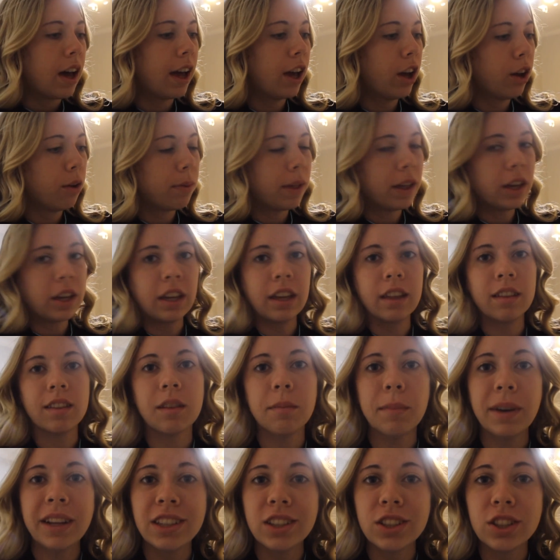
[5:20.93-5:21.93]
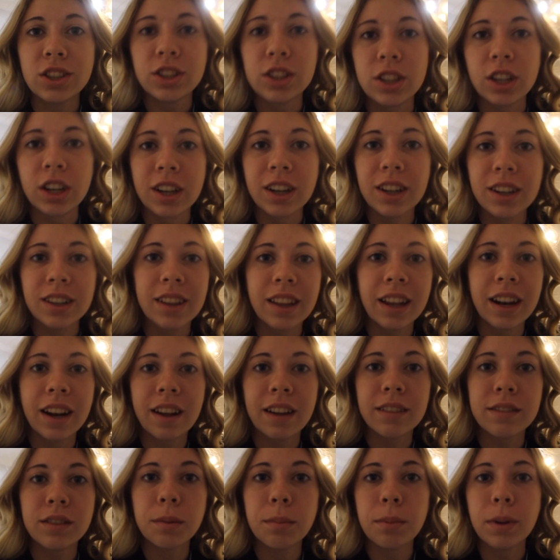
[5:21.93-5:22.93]
I hope that you can't see my shirt, then I'll
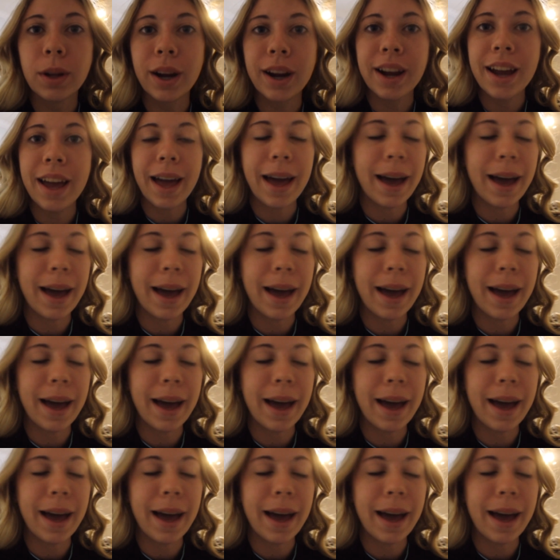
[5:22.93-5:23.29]
have to blur it